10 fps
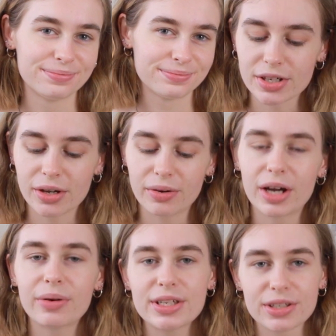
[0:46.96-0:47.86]
So
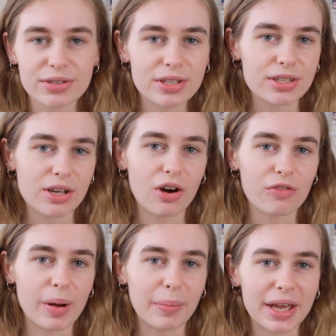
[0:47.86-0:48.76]
I always used to start
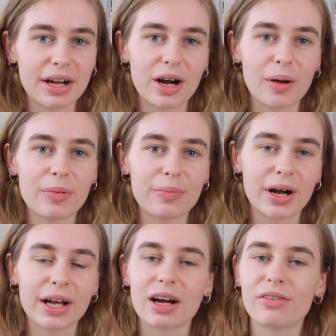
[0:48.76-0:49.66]
off my makeup
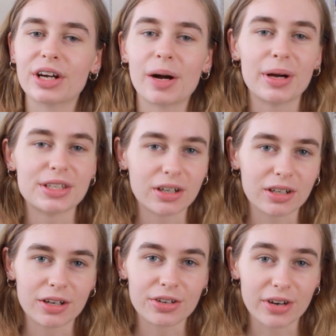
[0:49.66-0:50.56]
by covering up my
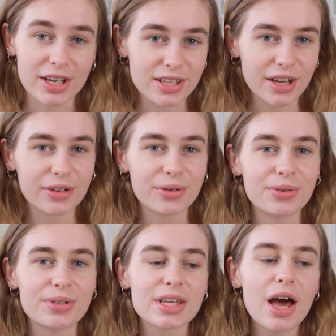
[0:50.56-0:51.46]
dark under eye
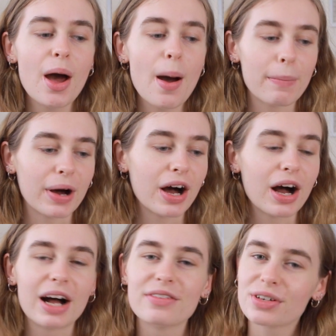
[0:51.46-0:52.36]
circles,
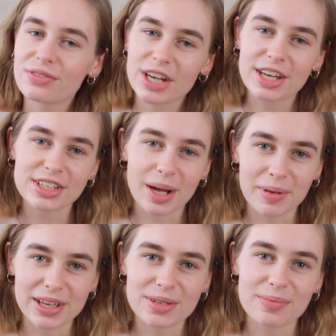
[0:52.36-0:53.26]
but I've sort of changed it
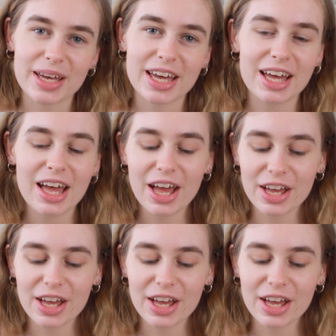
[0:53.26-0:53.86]
up a little bit.